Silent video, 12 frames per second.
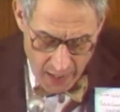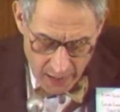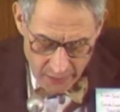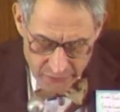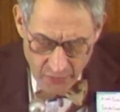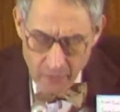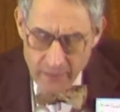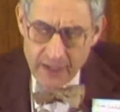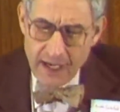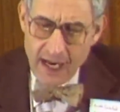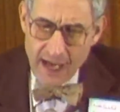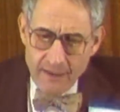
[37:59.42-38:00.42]
So
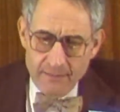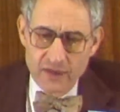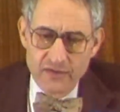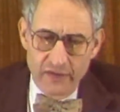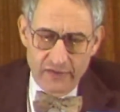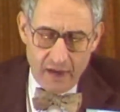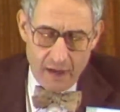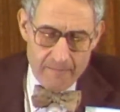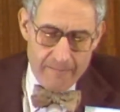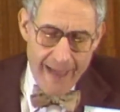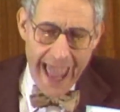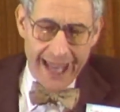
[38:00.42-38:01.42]
let me just come
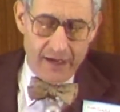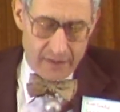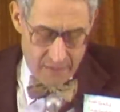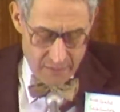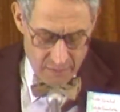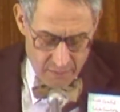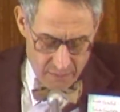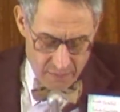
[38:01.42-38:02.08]
back to